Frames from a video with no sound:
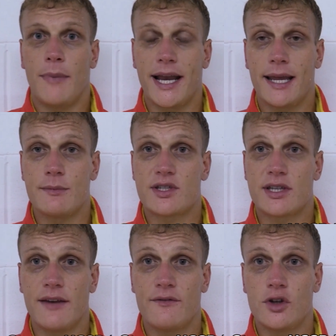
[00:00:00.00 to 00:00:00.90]
My name's
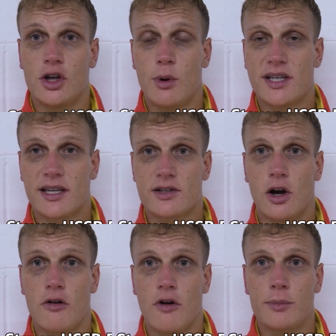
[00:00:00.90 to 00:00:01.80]
Stephen
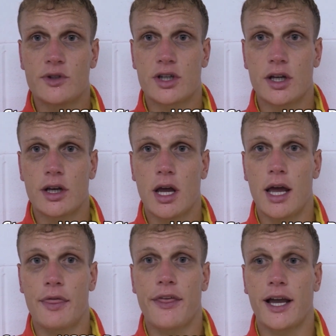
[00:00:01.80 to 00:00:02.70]
USSR Robinson
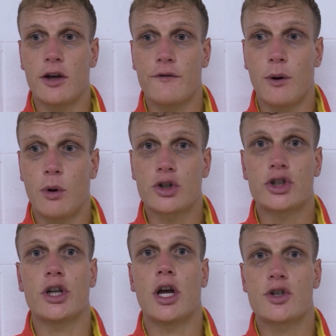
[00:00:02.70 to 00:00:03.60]
and thank you for
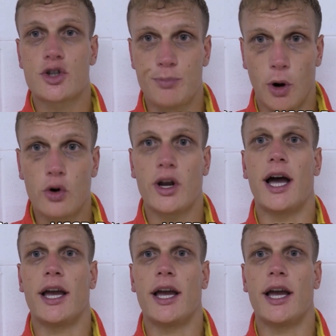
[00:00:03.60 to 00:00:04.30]
watching Sporting